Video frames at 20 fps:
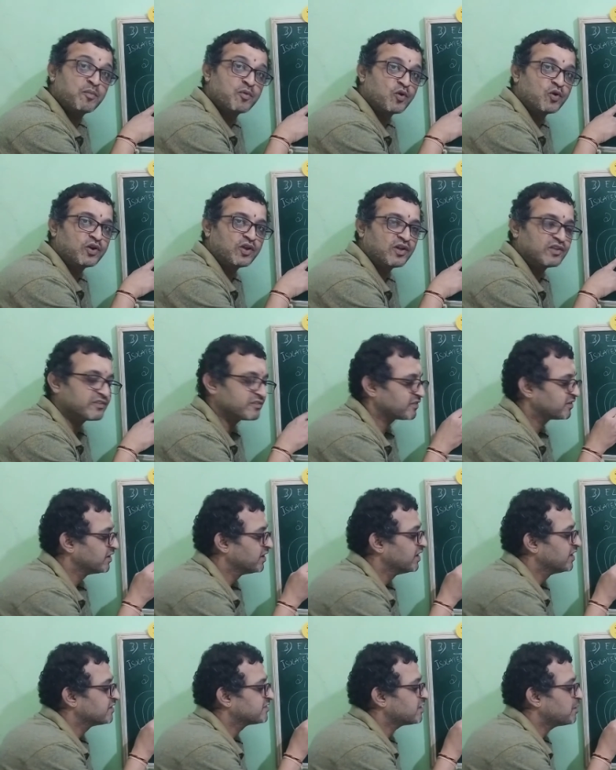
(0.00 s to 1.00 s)
Protons.
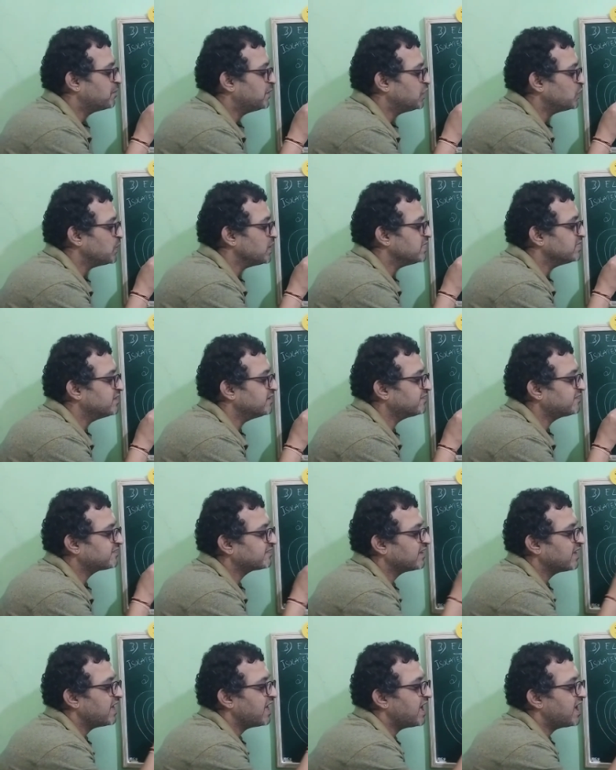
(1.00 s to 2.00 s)
So between
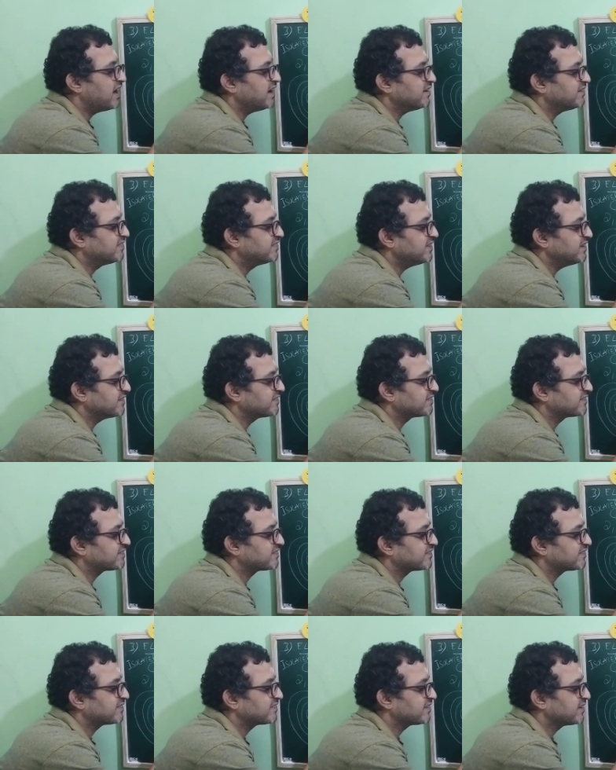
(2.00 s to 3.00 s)
this and
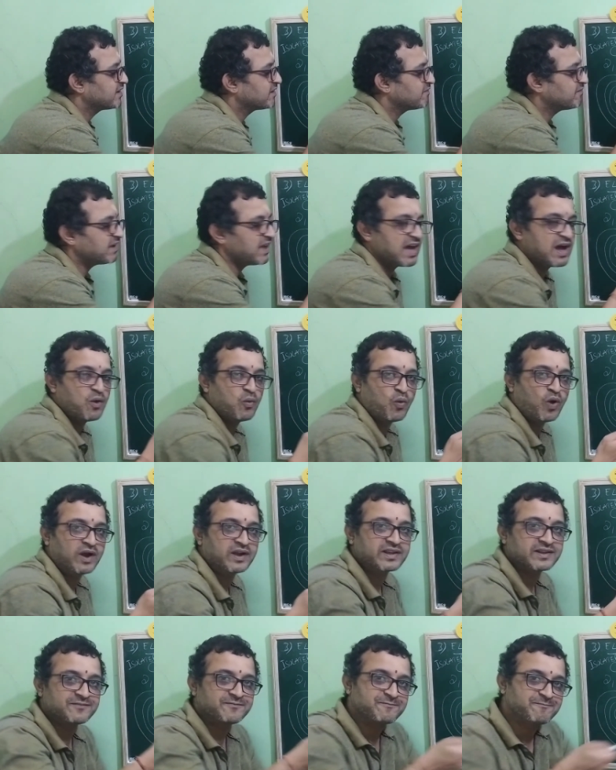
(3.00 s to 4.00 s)
this, we have
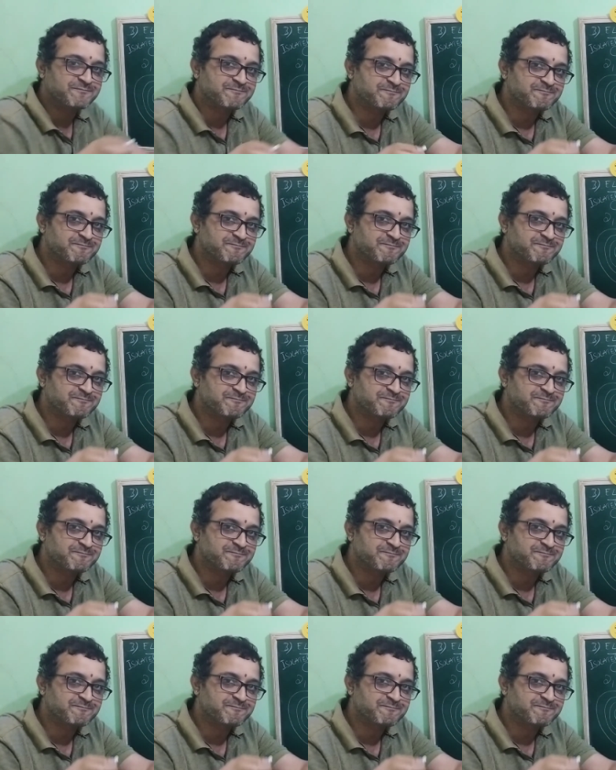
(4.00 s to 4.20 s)
what?